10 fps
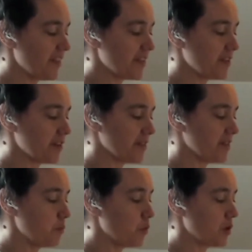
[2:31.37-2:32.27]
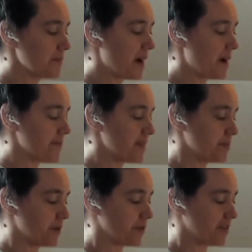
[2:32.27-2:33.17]
This starts to warm up the
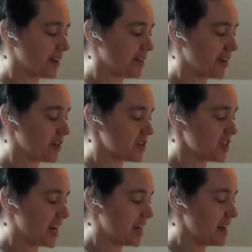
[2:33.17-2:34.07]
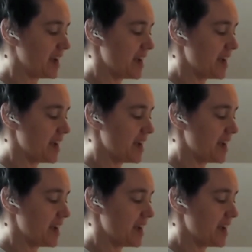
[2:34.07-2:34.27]
posterior chain,